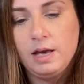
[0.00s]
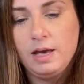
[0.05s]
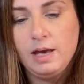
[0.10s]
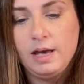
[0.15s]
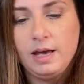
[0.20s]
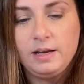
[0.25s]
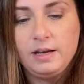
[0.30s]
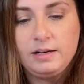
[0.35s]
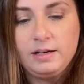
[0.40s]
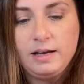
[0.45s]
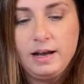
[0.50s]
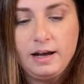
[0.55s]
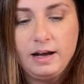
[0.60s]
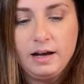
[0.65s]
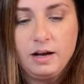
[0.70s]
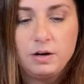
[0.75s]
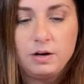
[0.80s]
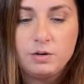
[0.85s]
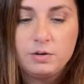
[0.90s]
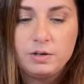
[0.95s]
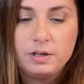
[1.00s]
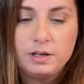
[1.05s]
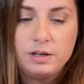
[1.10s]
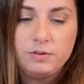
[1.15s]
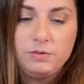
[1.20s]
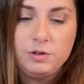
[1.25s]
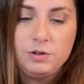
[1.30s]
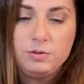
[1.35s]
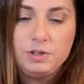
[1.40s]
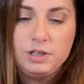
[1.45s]
And now, if
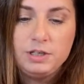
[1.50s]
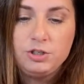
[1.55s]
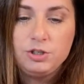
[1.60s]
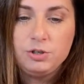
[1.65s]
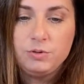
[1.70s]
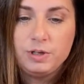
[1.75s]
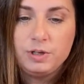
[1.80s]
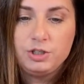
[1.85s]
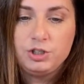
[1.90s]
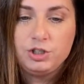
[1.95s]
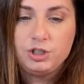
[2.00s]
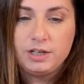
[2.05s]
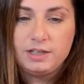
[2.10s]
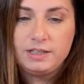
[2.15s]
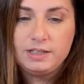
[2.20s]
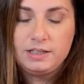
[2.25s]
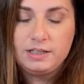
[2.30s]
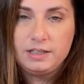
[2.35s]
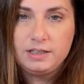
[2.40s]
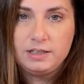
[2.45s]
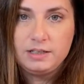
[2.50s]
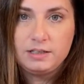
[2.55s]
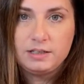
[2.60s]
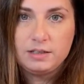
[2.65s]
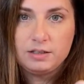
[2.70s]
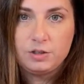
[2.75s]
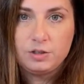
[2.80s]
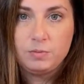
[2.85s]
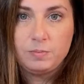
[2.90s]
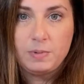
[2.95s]
you need to adjust it
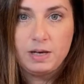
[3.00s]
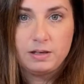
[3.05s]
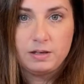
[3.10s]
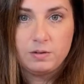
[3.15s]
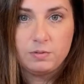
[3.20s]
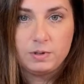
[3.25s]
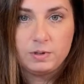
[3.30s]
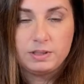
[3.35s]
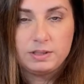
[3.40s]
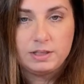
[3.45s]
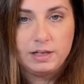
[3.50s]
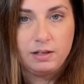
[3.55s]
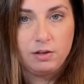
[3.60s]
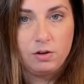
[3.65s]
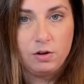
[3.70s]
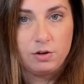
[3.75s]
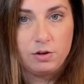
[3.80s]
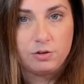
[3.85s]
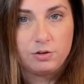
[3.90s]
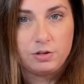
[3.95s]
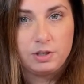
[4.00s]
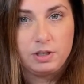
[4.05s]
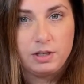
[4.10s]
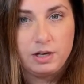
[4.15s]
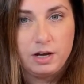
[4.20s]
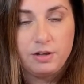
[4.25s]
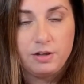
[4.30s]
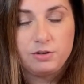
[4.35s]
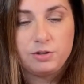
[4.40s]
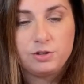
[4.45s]
to make one side longer than the
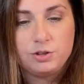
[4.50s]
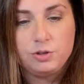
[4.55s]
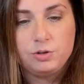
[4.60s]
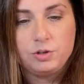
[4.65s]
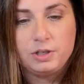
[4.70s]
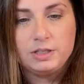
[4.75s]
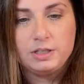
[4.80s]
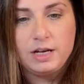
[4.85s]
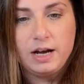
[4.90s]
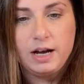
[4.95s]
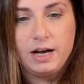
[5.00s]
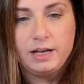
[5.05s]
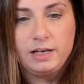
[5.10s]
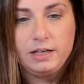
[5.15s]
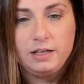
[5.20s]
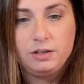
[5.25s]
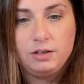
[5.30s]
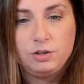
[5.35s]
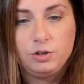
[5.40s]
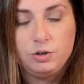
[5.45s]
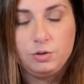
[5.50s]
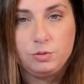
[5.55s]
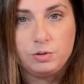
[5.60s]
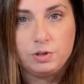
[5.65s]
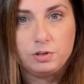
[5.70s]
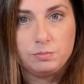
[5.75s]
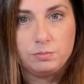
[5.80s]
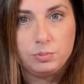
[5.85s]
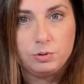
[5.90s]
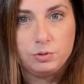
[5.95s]
other so you can tie it, you
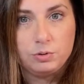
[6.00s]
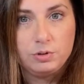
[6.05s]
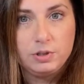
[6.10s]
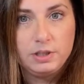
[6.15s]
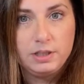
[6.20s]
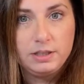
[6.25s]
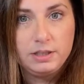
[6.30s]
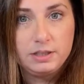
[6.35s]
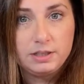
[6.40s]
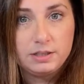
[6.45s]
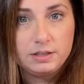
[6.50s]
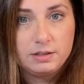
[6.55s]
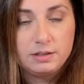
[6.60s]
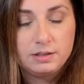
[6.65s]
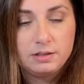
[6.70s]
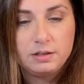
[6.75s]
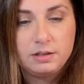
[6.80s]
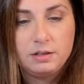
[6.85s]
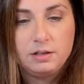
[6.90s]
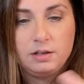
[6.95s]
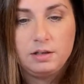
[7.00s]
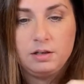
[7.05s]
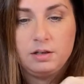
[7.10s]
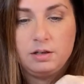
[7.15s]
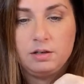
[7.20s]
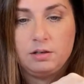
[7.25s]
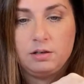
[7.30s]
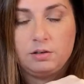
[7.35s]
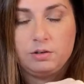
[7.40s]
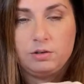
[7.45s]
can pull it.
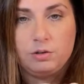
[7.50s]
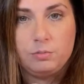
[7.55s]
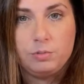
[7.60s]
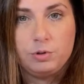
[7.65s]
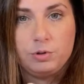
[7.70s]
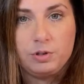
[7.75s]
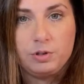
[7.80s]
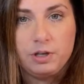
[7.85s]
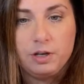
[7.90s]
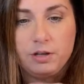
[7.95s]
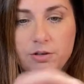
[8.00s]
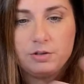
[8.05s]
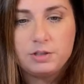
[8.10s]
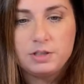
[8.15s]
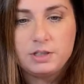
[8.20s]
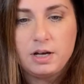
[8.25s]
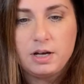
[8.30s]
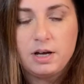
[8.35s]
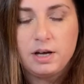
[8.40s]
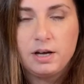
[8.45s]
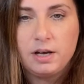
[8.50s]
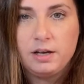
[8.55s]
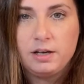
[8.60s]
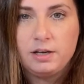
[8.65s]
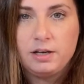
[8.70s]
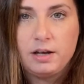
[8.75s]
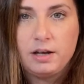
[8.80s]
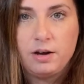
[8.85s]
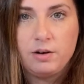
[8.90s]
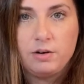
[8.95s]
You pull the other side,
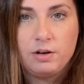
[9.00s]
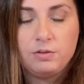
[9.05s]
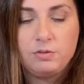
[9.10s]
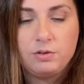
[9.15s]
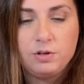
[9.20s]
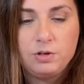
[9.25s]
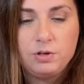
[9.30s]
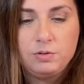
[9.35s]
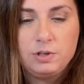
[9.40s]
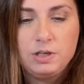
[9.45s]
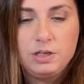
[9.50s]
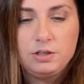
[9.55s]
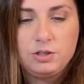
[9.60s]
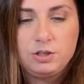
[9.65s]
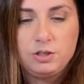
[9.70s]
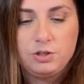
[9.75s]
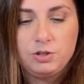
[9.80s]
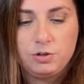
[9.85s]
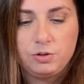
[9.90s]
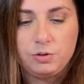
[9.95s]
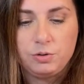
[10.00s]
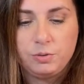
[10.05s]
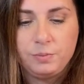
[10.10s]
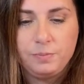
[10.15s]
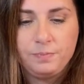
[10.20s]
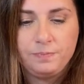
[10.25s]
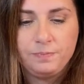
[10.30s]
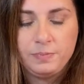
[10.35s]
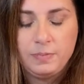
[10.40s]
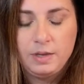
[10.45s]
however you need to do.
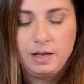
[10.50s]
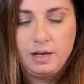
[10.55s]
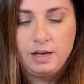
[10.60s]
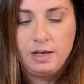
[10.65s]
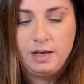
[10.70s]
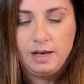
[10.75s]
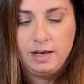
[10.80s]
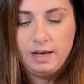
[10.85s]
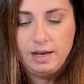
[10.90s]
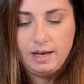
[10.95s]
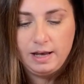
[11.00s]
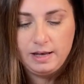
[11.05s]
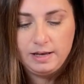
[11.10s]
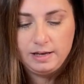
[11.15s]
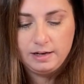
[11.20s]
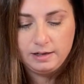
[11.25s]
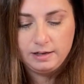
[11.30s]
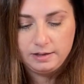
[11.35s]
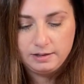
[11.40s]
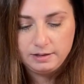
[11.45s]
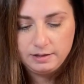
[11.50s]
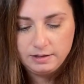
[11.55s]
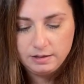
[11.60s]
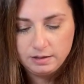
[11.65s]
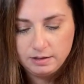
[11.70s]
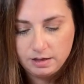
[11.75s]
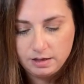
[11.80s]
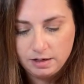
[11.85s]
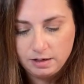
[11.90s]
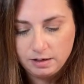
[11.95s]
And
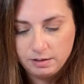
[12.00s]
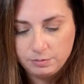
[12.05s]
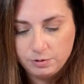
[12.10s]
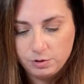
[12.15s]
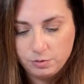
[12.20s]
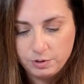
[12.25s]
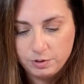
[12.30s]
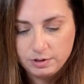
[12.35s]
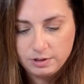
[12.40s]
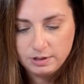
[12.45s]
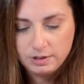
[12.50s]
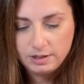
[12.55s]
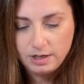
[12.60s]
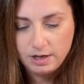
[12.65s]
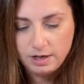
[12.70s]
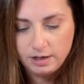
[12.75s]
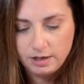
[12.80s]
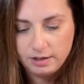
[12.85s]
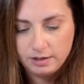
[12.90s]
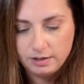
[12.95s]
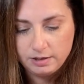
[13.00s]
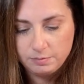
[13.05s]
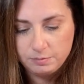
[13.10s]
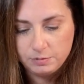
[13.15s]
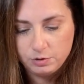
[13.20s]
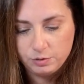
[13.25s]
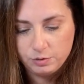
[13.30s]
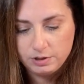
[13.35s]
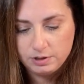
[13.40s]
I'm going to tie it. I'm going to